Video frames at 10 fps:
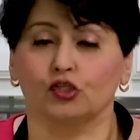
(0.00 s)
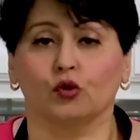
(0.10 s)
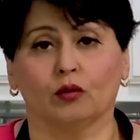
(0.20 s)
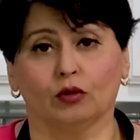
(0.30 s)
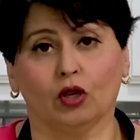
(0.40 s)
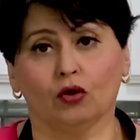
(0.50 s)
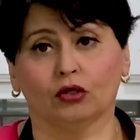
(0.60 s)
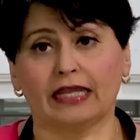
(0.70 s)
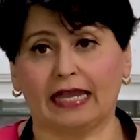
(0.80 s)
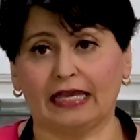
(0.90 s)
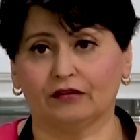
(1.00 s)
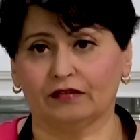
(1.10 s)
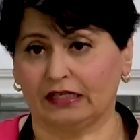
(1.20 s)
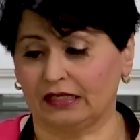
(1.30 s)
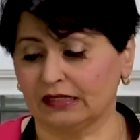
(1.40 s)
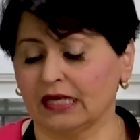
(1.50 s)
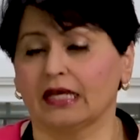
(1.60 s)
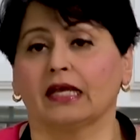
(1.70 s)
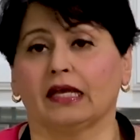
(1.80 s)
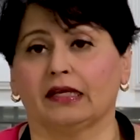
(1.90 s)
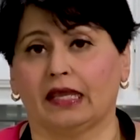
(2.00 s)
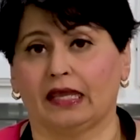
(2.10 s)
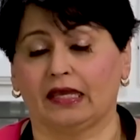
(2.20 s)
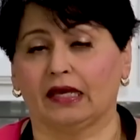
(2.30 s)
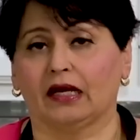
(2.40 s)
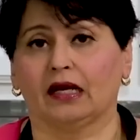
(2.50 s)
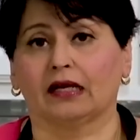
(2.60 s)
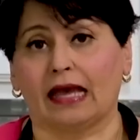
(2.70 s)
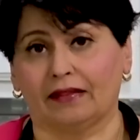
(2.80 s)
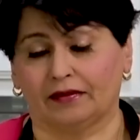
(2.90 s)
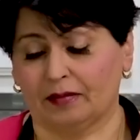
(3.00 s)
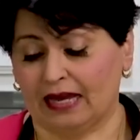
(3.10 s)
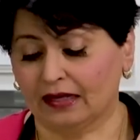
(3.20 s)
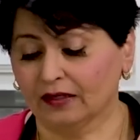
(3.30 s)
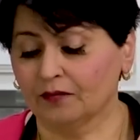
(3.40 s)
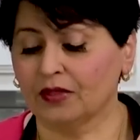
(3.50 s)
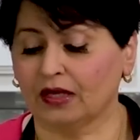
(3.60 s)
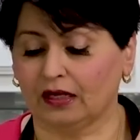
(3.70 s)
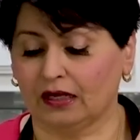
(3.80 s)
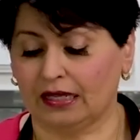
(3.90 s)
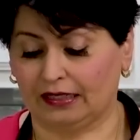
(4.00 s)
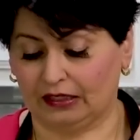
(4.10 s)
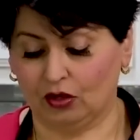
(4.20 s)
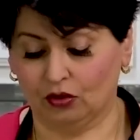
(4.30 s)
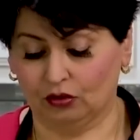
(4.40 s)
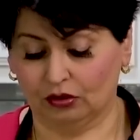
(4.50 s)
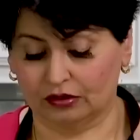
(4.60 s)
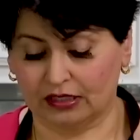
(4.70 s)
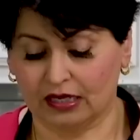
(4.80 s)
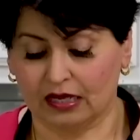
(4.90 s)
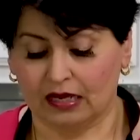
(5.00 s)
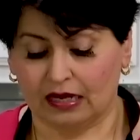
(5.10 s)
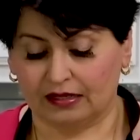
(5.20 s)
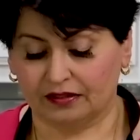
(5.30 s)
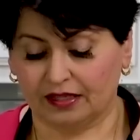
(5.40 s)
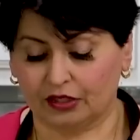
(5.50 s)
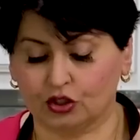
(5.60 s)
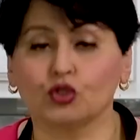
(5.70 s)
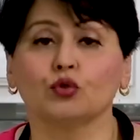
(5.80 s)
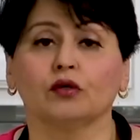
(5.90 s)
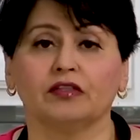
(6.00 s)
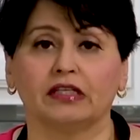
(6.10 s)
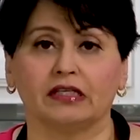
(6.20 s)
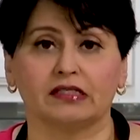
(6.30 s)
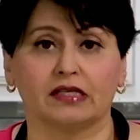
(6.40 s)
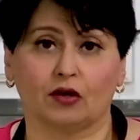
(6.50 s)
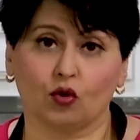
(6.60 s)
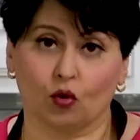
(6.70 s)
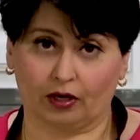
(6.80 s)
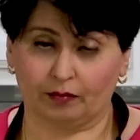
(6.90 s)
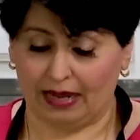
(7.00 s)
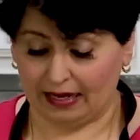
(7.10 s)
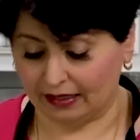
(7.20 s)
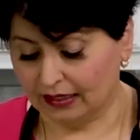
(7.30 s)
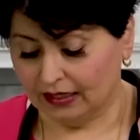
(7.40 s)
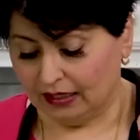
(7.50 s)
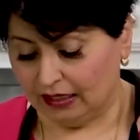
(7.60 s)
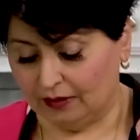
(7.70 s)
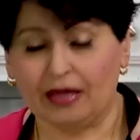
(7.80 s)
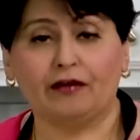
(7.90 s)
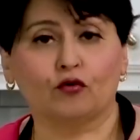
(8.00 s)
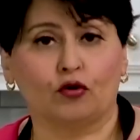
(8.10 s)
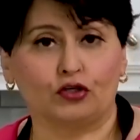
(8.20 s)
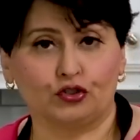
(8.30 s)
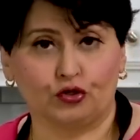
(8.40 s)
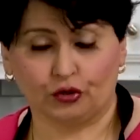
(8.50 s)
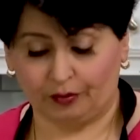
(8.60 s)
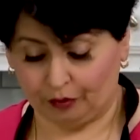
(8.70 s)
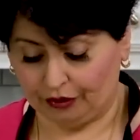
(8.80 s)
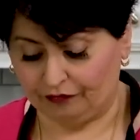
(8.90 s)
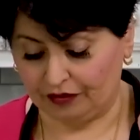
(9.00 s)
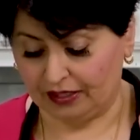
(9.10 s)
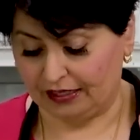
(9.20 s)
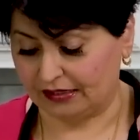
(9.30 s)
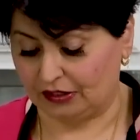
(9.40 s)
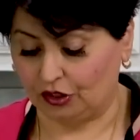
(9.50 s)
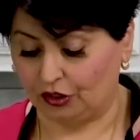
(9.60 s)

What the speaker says: So it will hold eight of these in a gallon bag, and it'll hold, I think, two of these in a quart bag. And of course, you know, you can put different things in